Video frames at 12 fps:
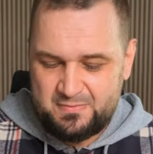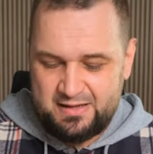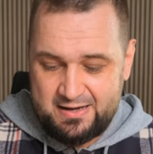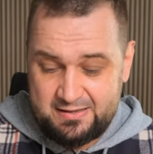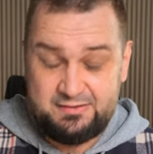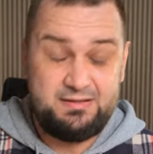
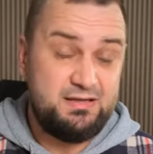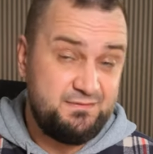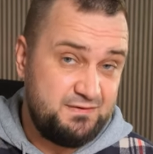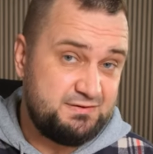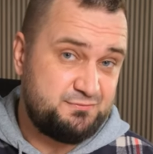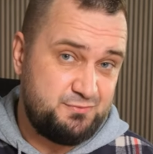And
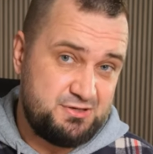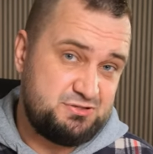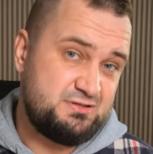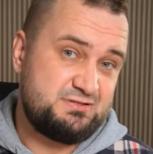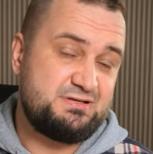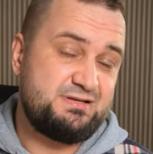if it
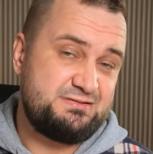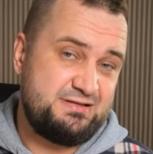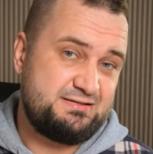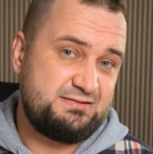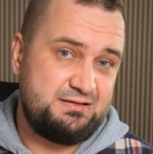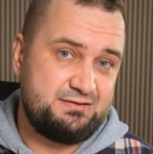reaches
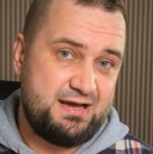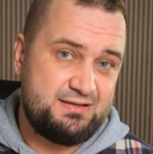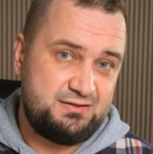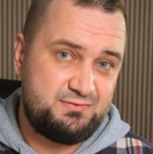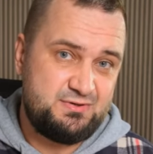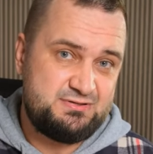69
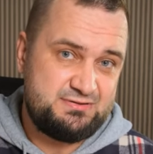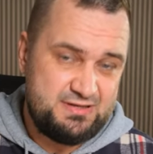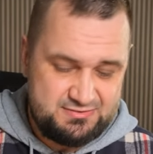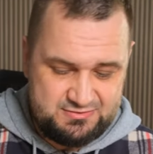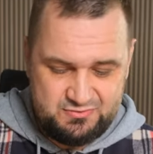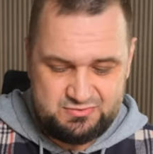degrees
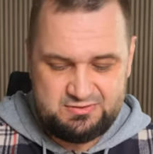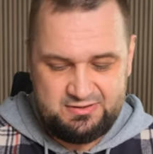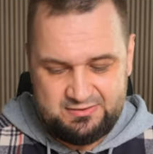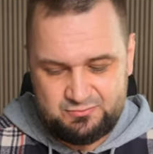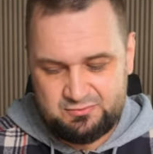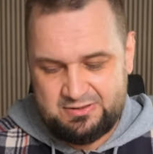Celsius,
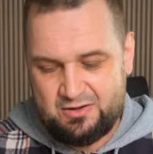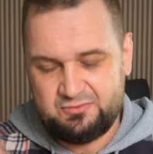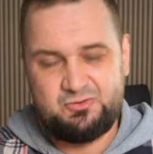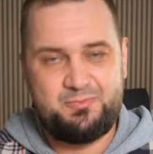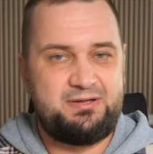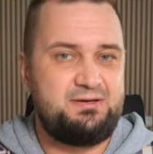it will
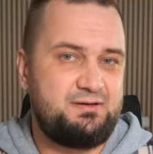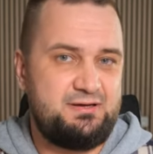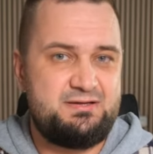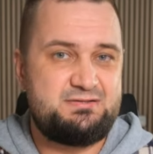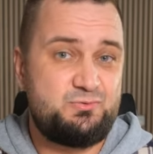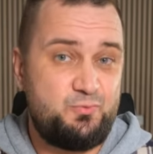
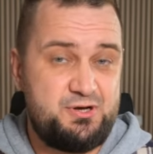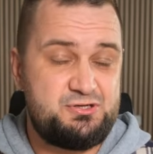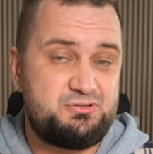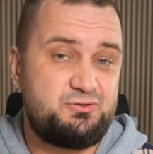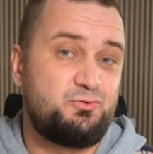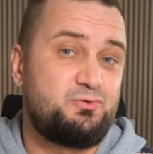automatically
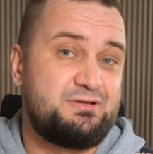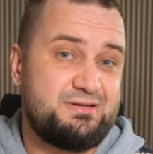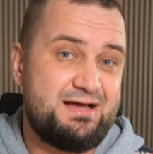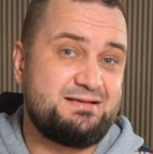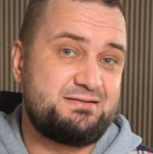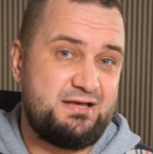switch to
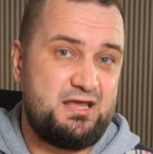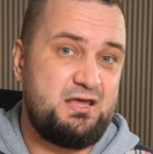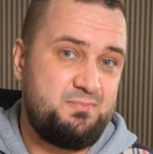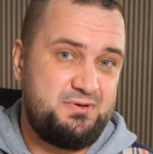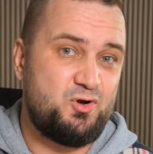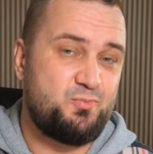class
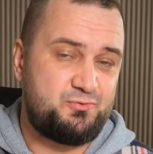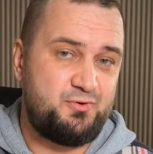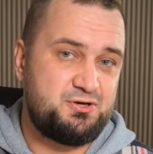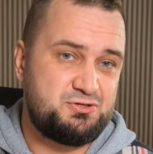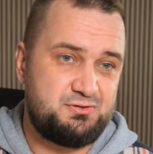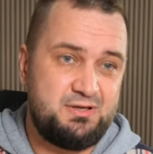AB
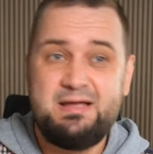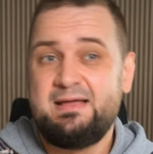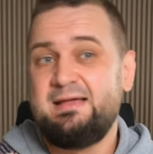operation.